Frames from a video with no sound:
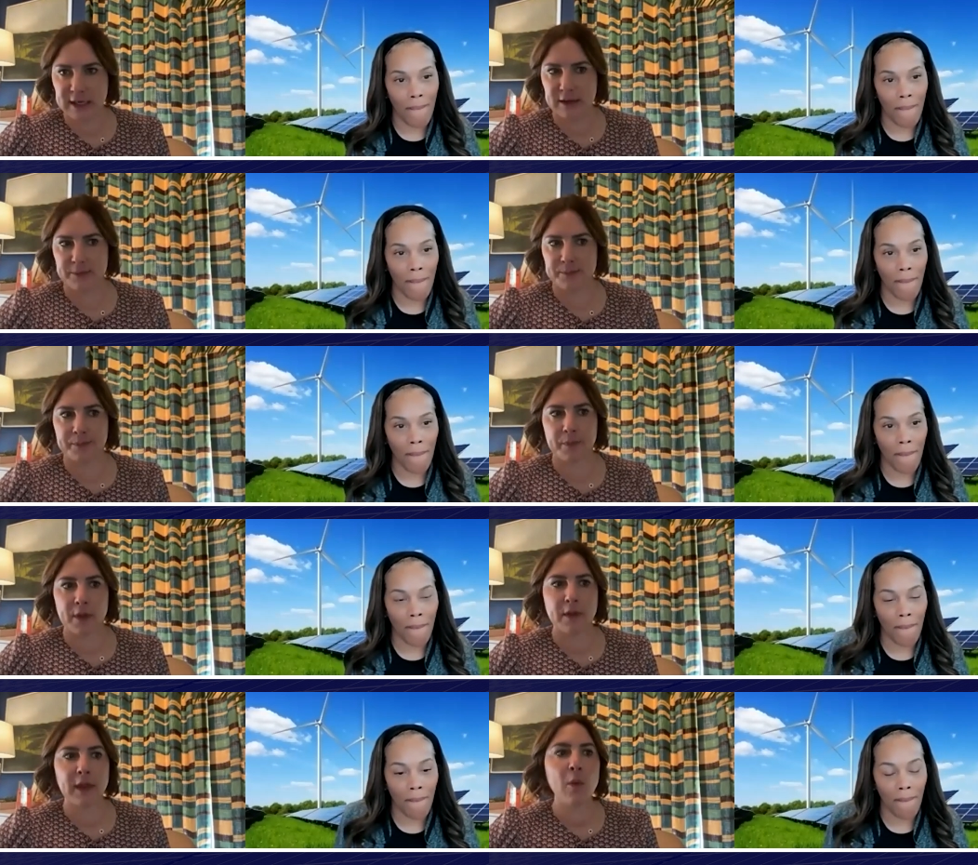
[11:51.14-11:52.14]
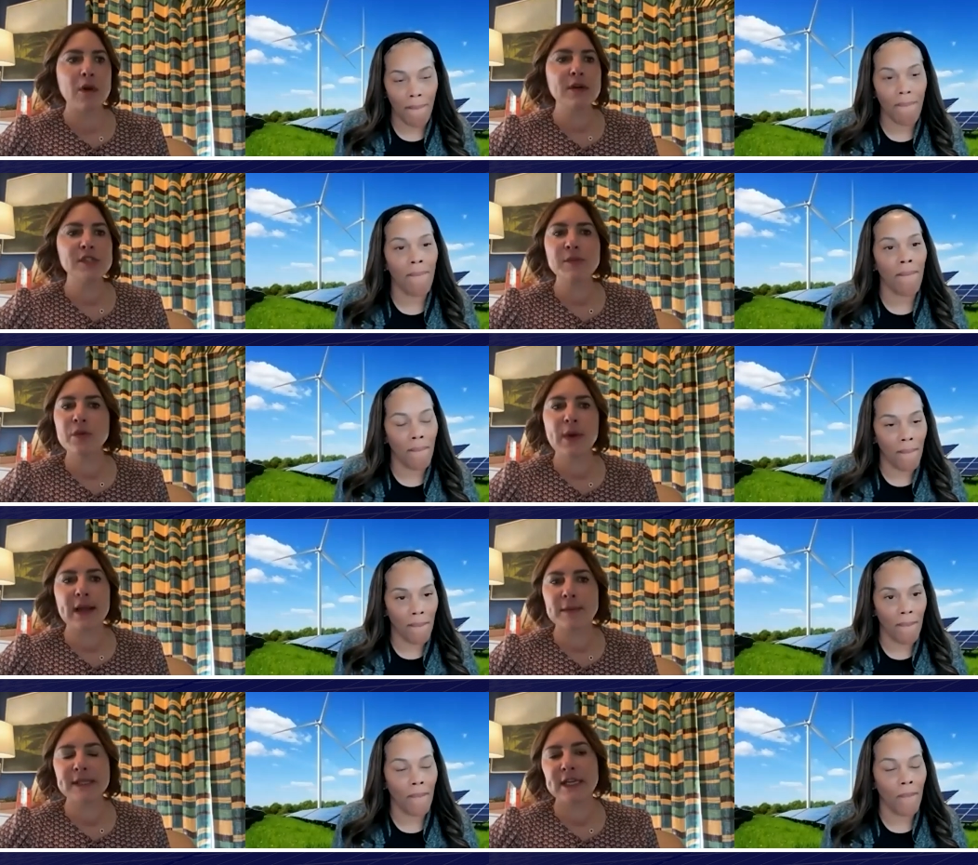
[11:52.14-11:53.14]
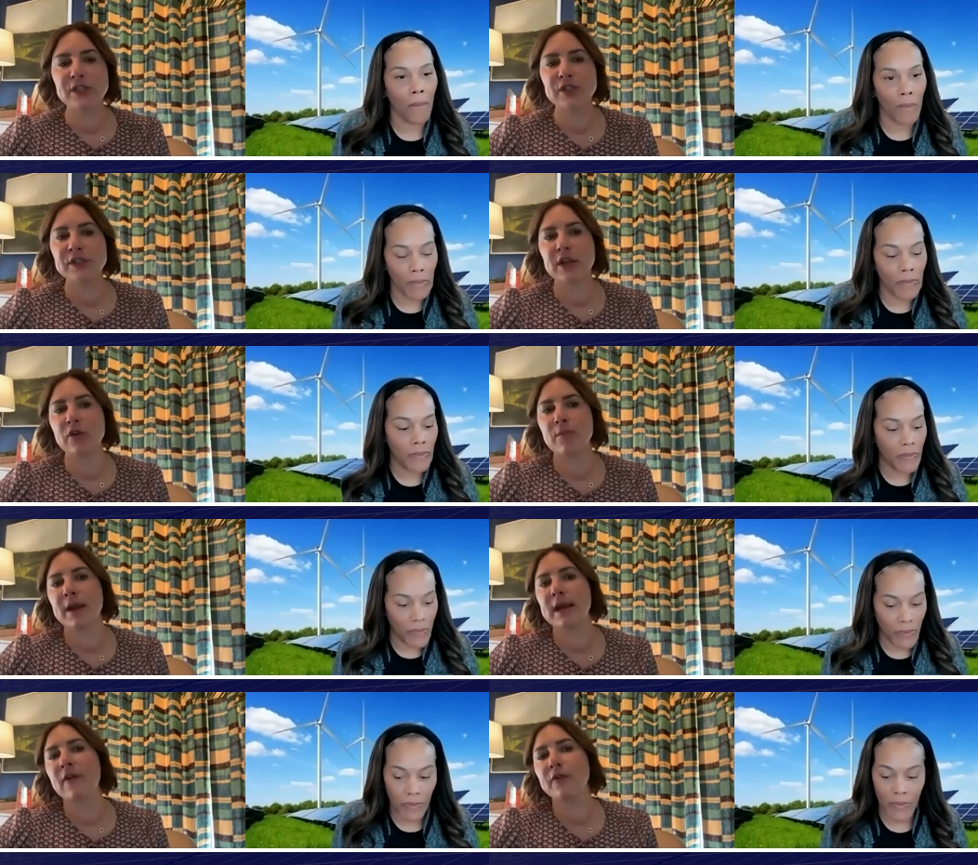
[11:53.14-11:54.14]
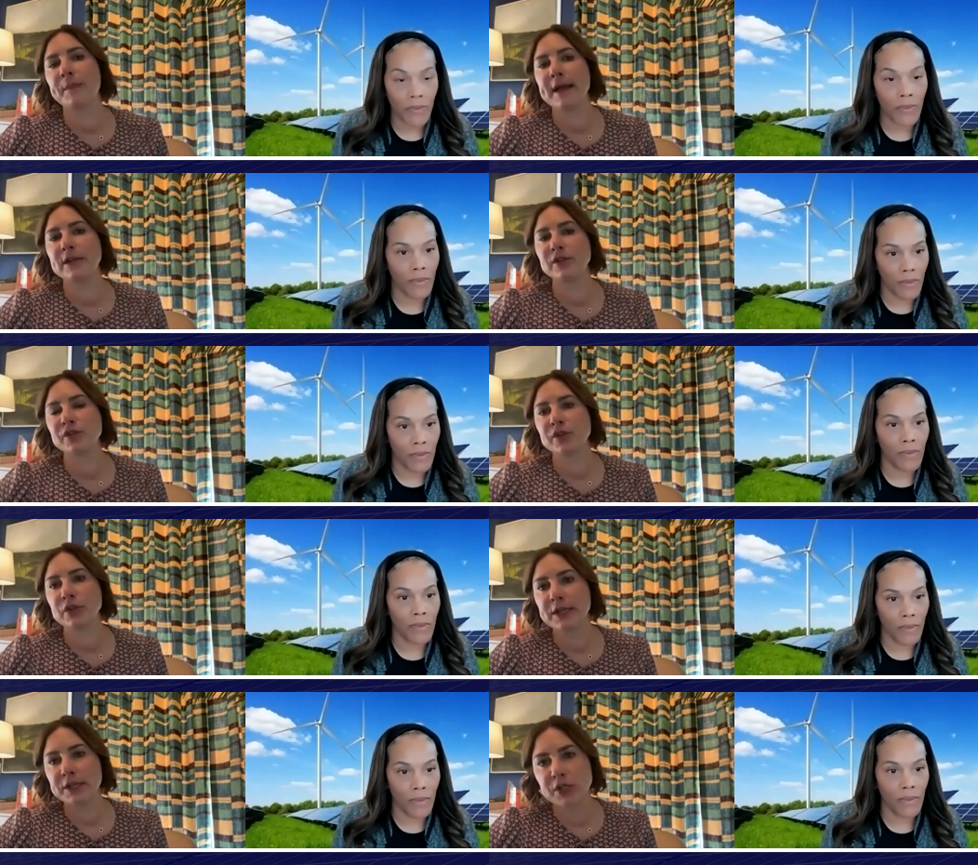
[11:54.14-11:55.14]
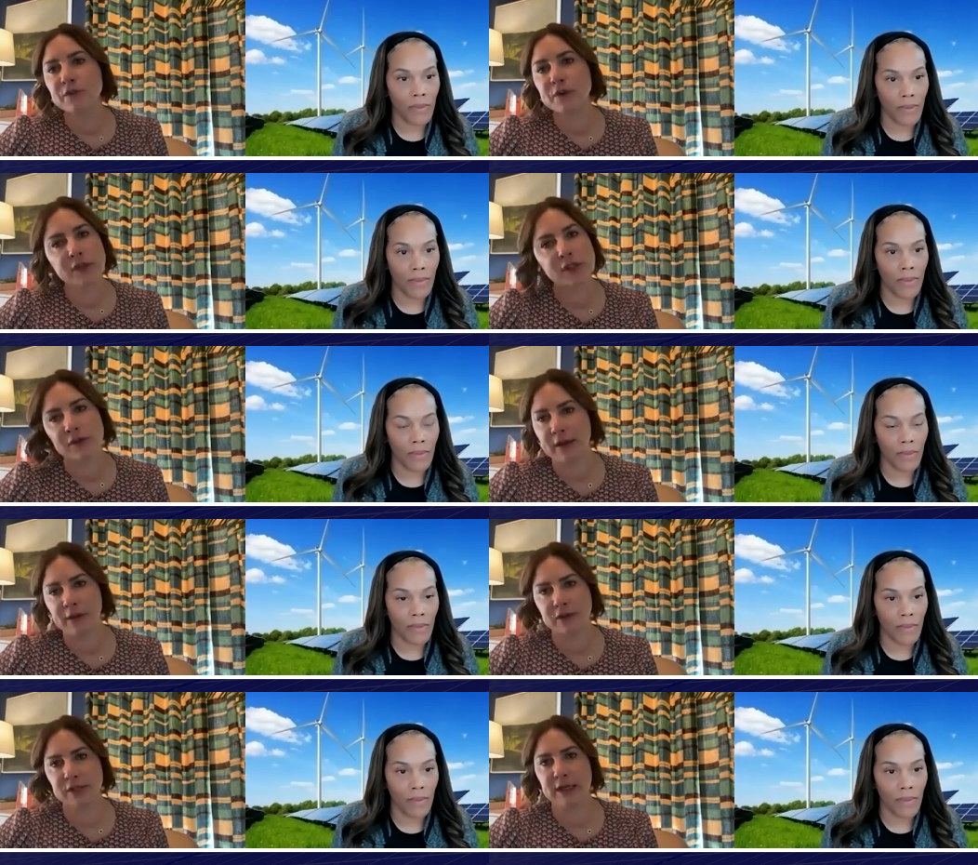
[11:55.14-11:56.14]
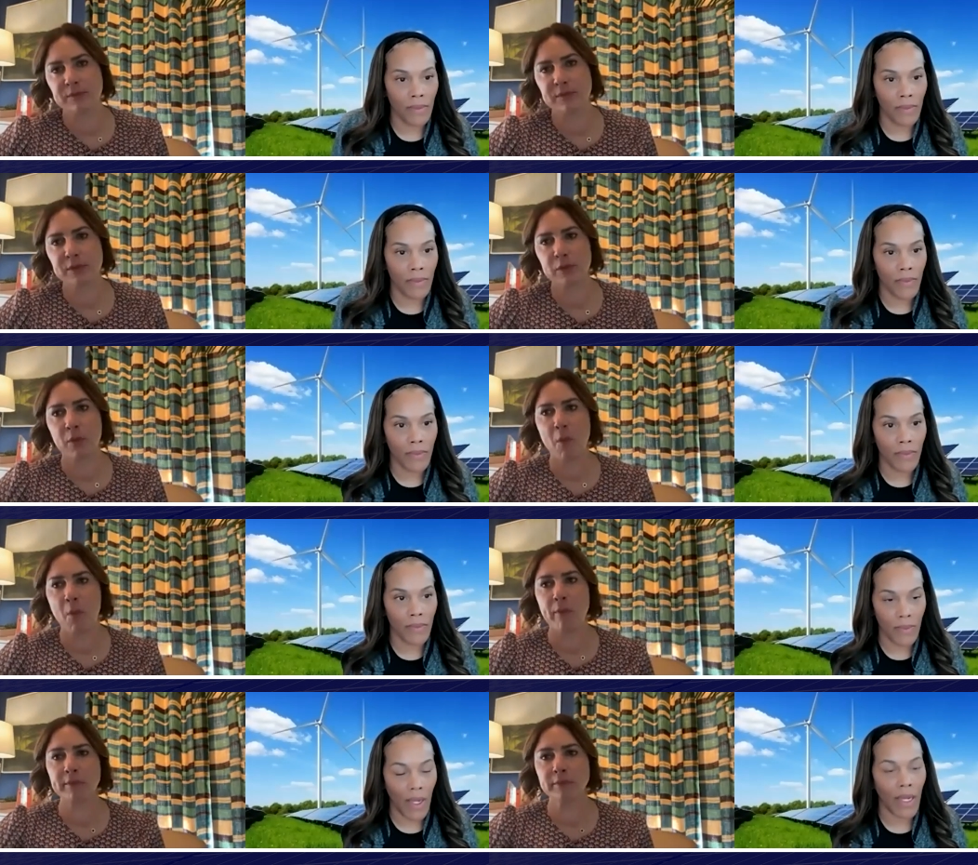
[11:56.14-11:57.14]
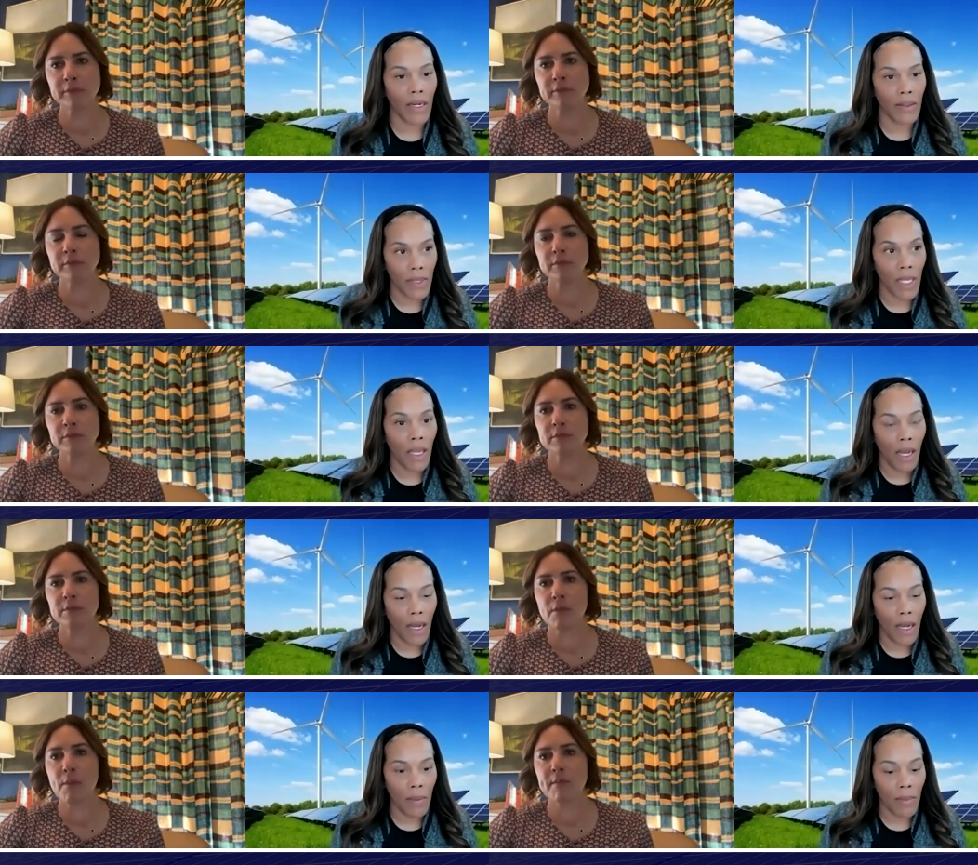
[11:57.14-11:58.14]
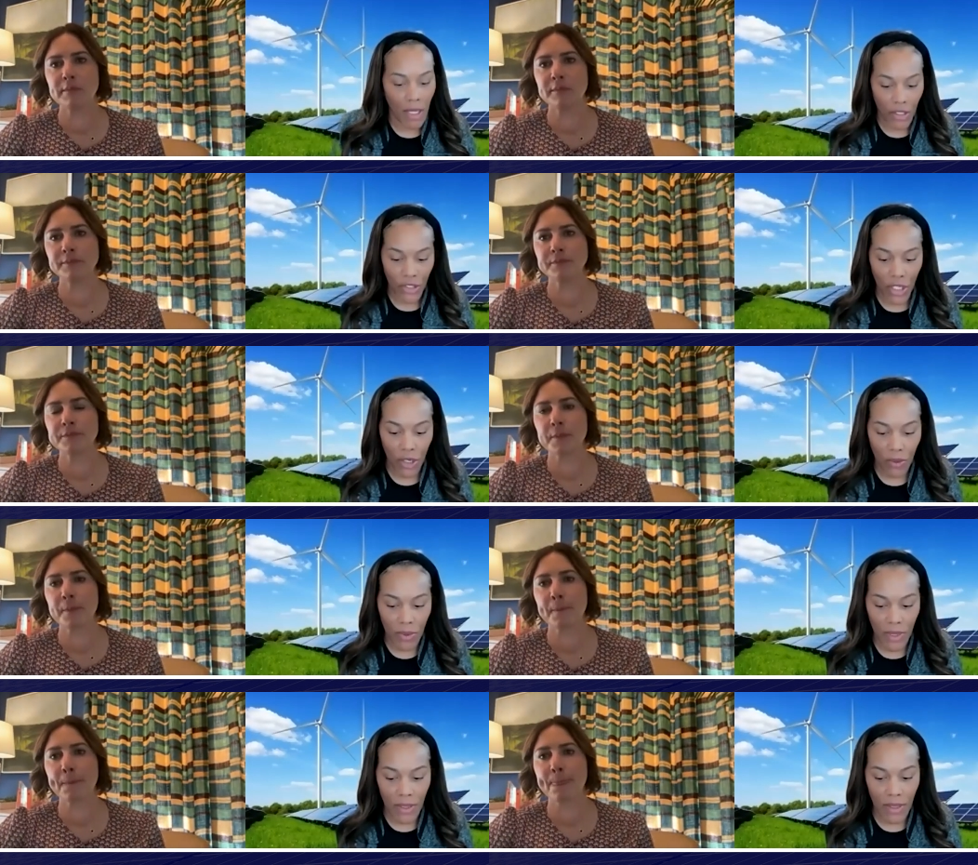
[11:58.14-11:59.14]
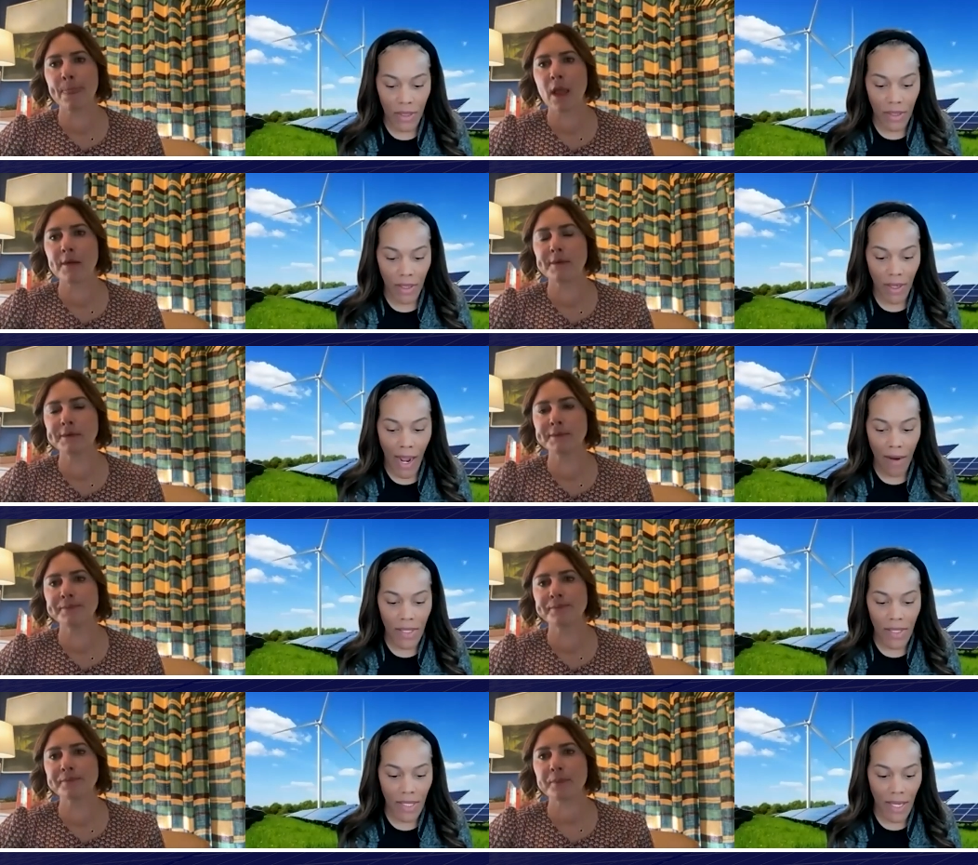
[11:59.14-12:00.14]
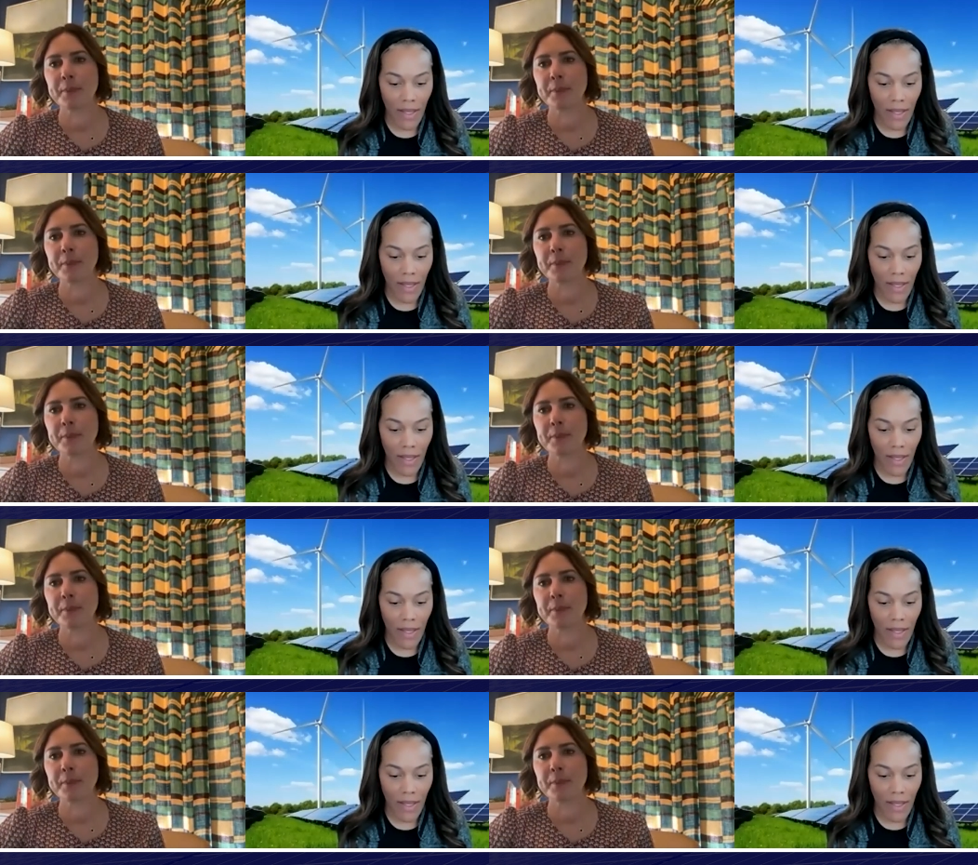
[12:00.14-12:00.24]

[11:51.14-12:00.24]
Speaker 1: team? Like, what are some of the recommendations that you might have for managers looking to diversify their teams?
Speaker 2: Yeah. Um, you know, I would say